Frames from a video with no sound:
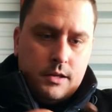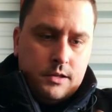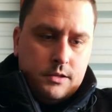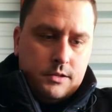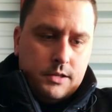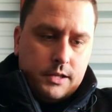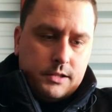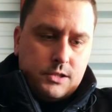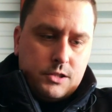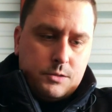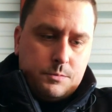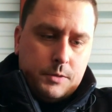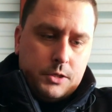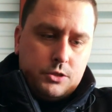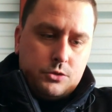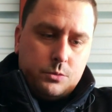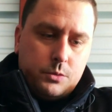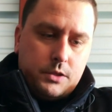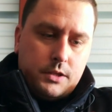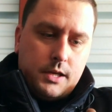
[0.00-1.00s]
Nothing
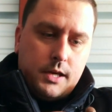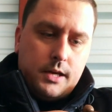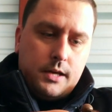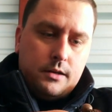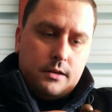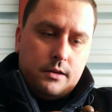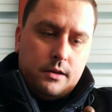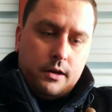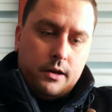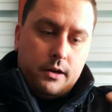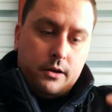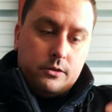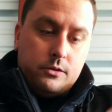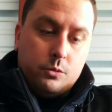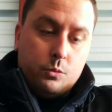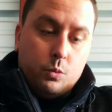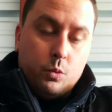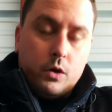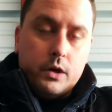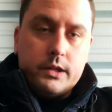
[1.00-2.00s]
special with that. Uh, the
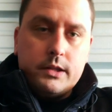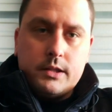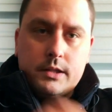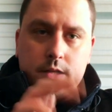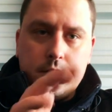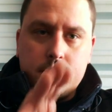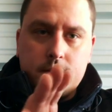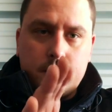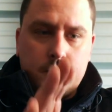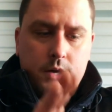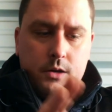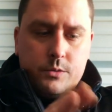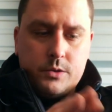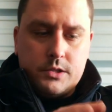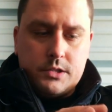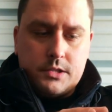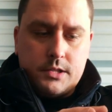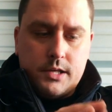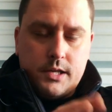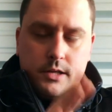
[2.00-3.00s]
one thing that I would
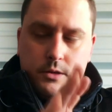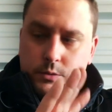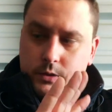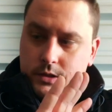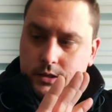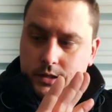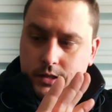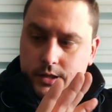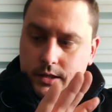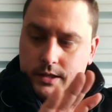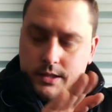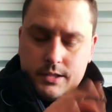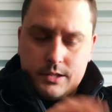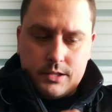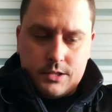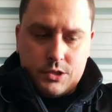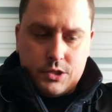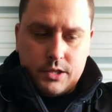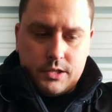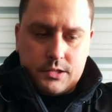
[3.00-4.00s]
say with any of
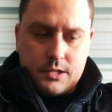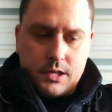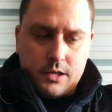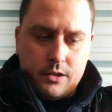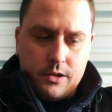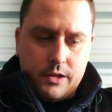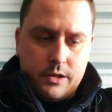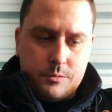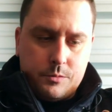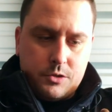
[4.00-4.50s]
the jigs that I like,